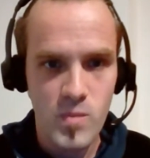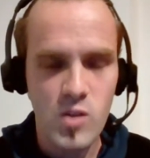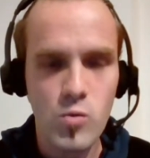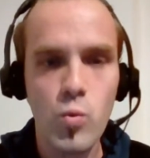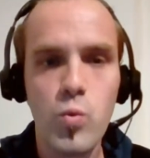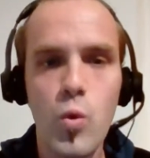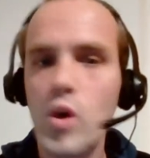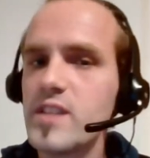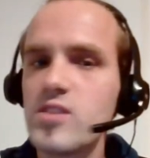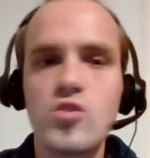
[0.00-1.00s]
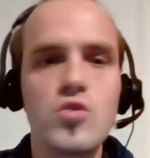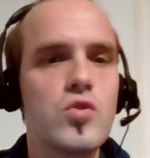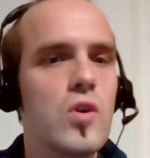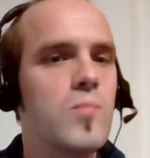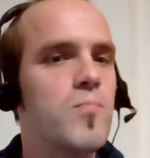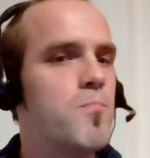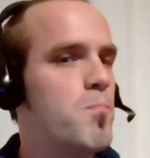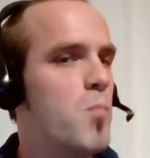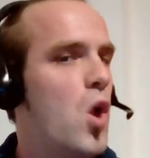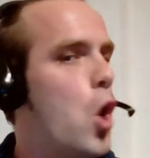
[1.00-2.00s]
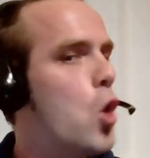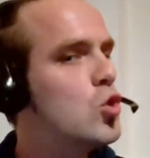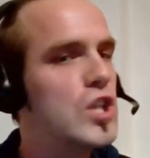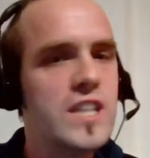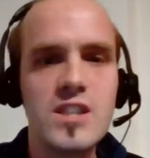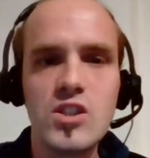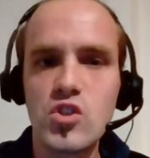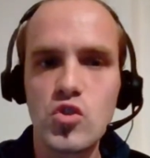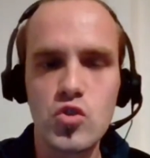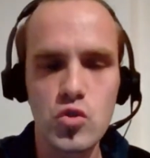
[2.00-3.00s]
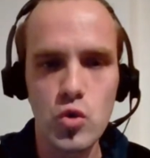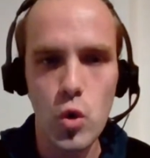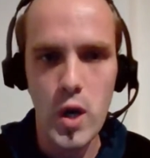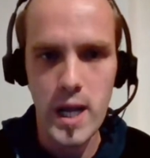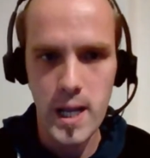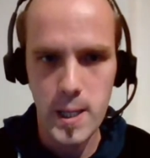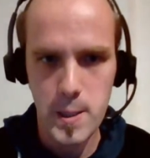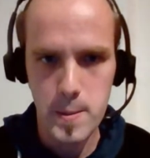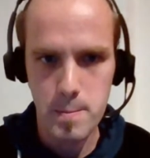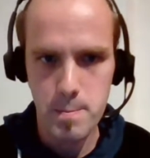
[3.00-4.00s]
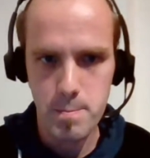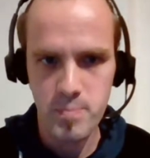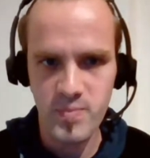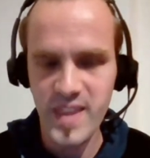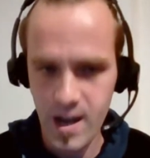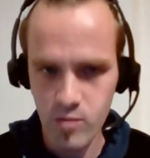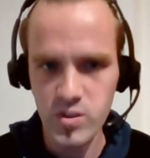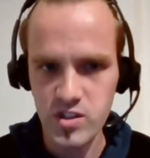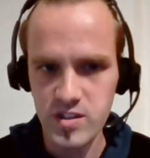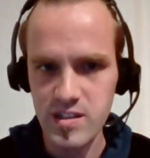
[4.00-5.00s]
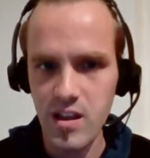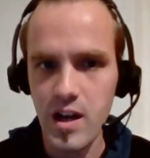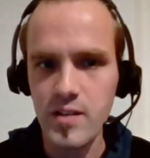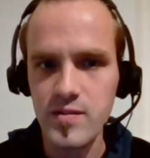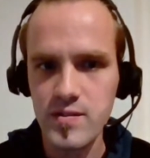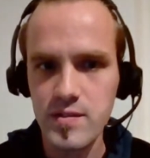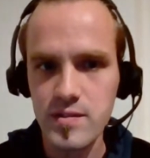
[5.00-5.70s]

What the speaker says: wanting to only destroy that which is life.